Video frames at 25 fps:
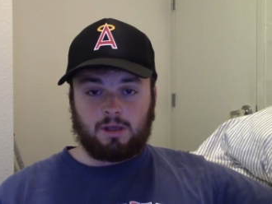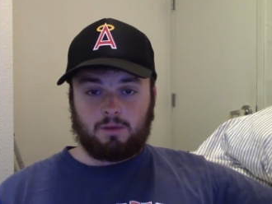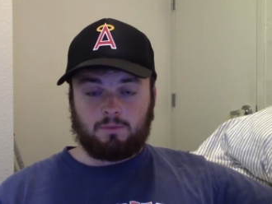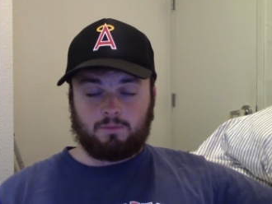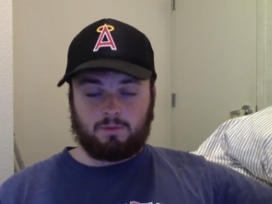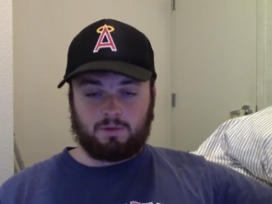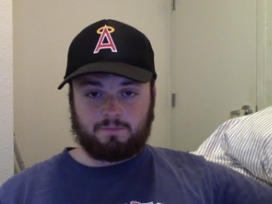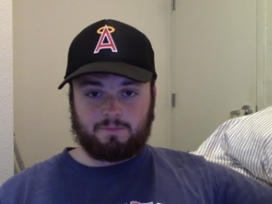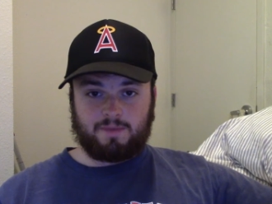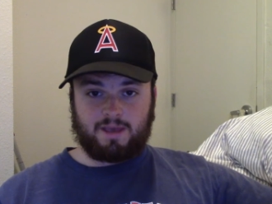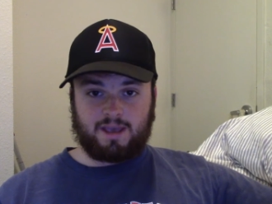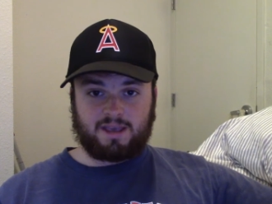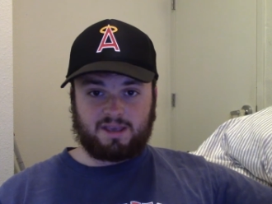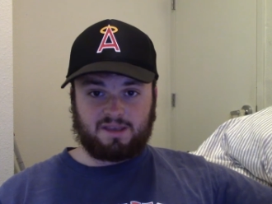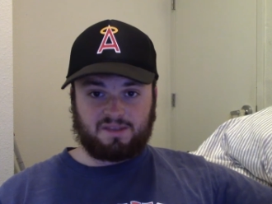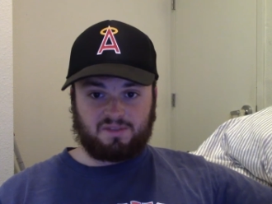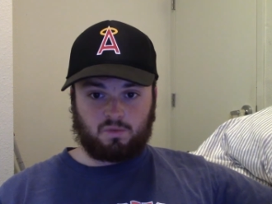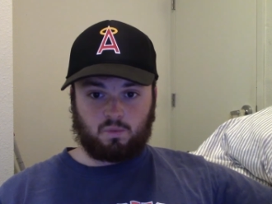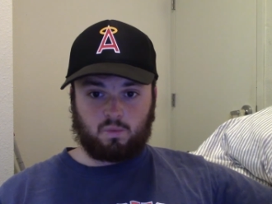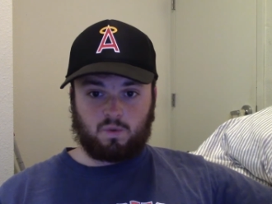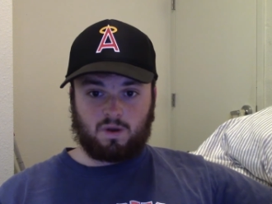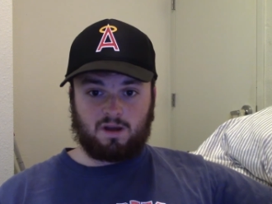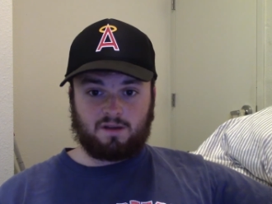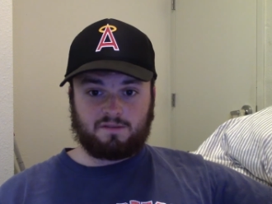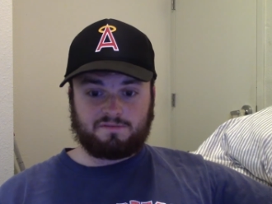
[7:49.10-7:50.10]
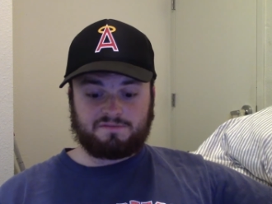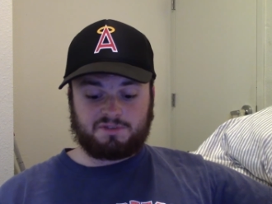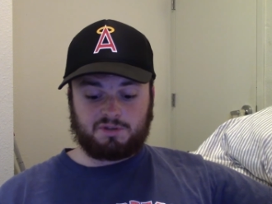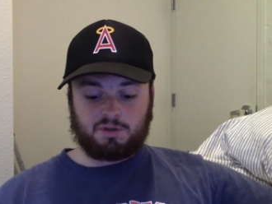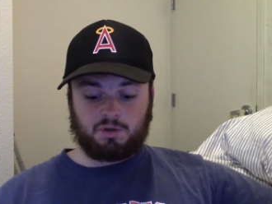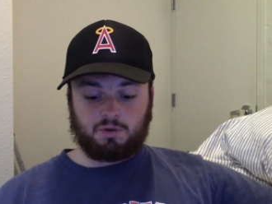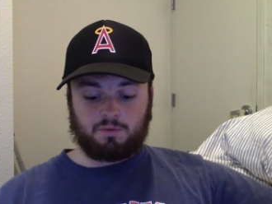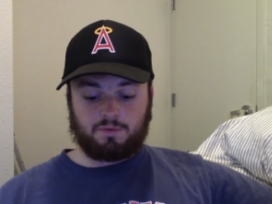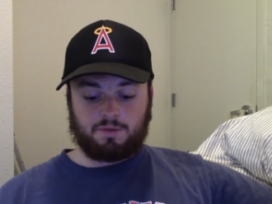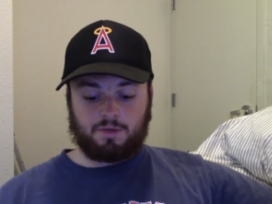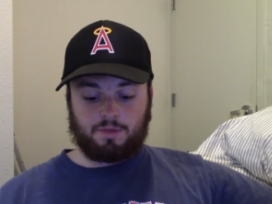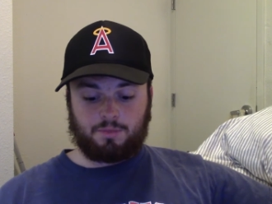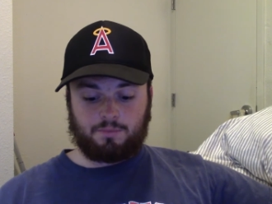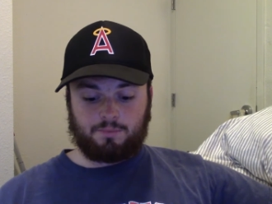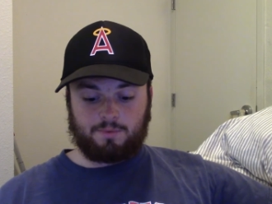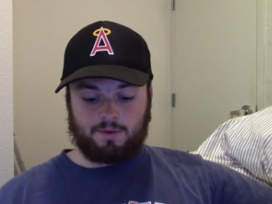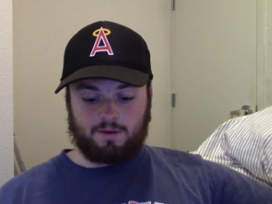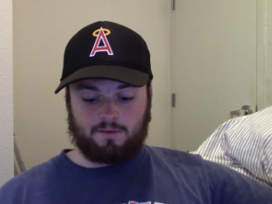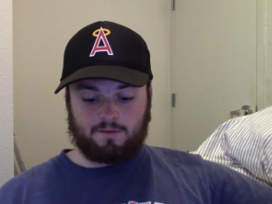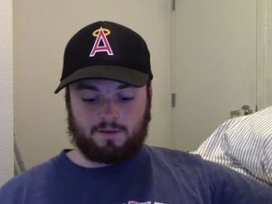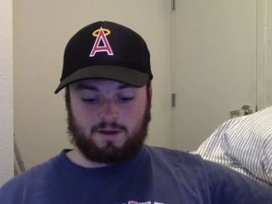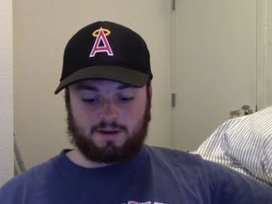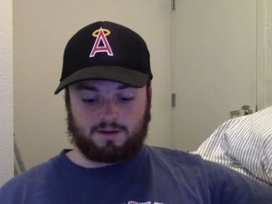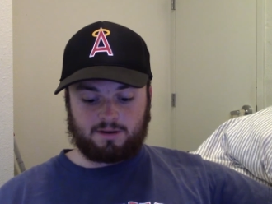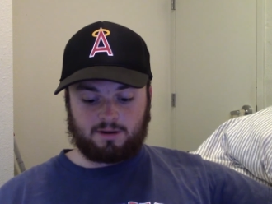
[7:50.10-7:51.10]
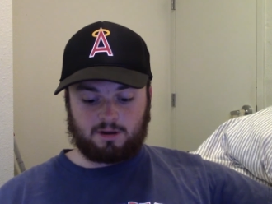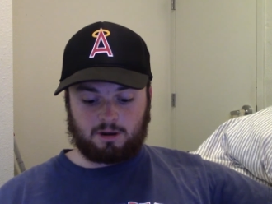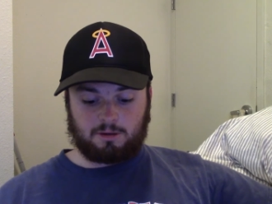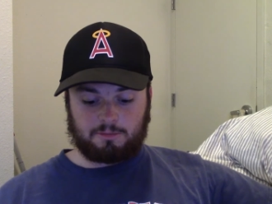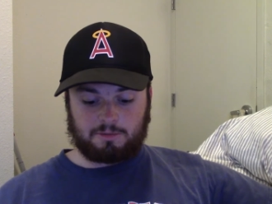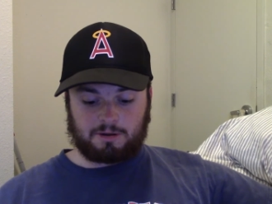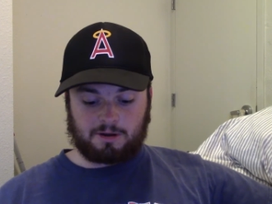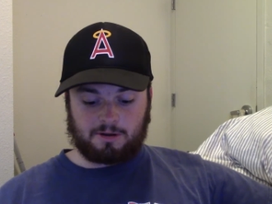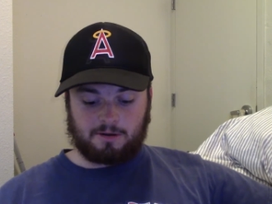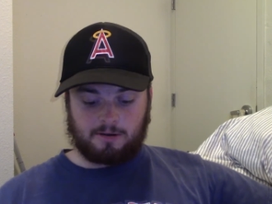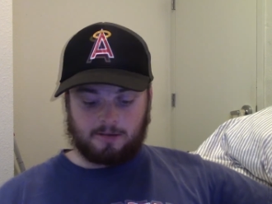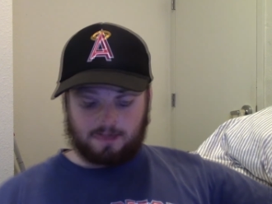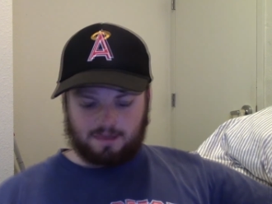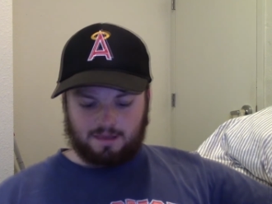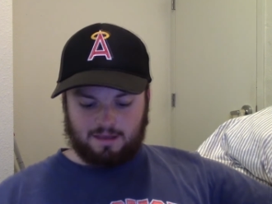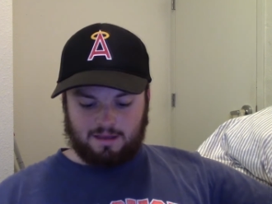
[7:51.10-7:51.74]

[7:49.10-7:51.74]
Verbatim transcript: would make it 12 2 with a three run homer.